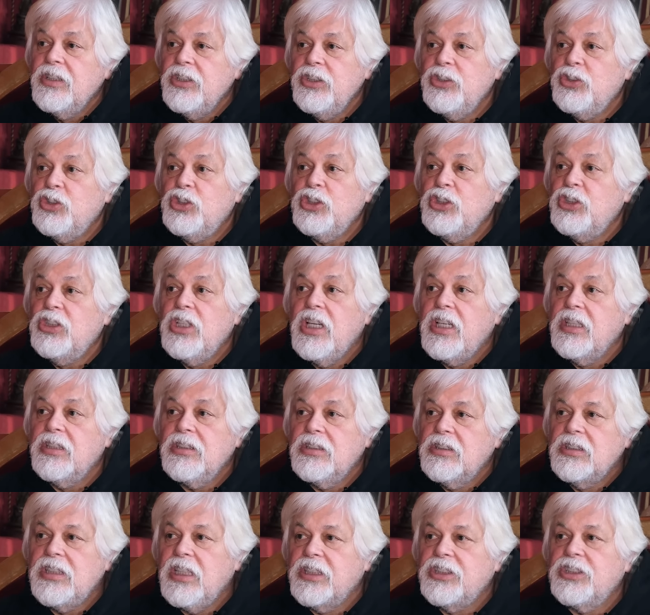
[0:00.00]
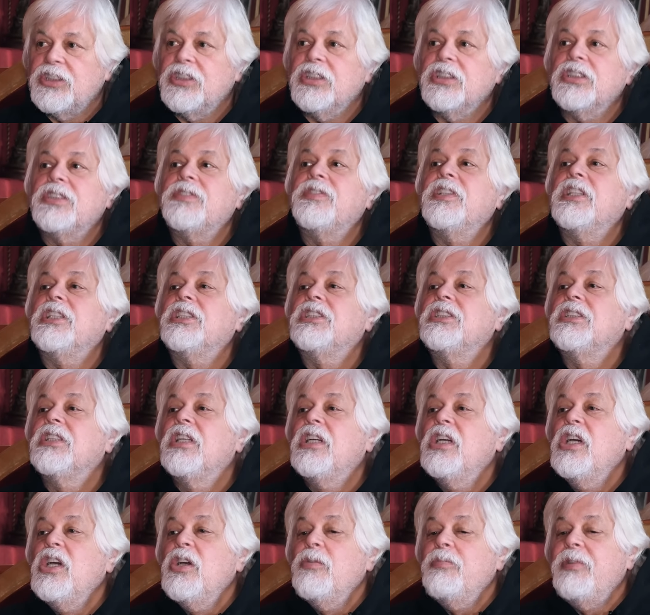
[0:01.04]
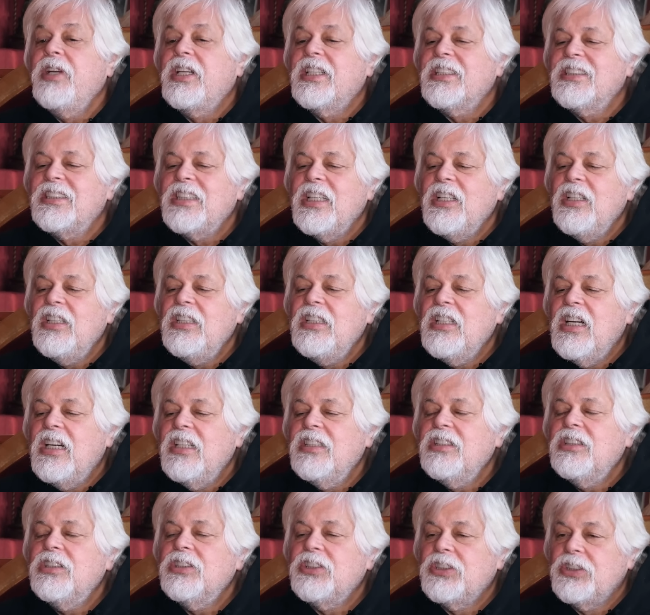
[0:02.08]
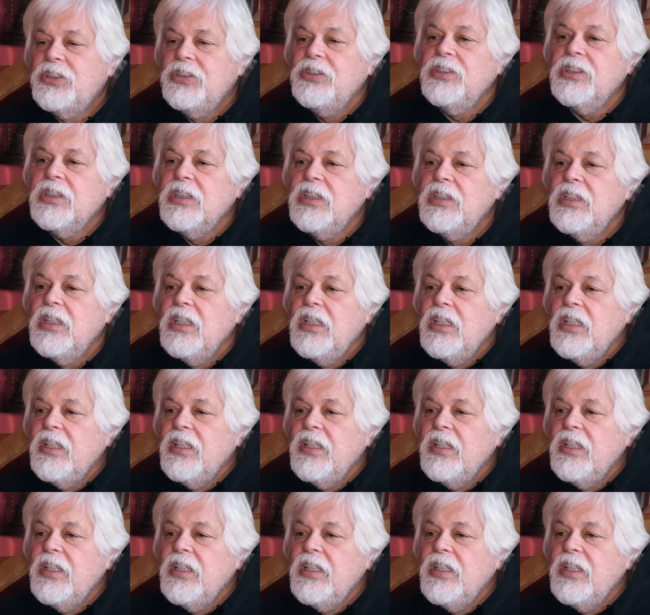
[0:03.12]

You did not touch those fish, because they understood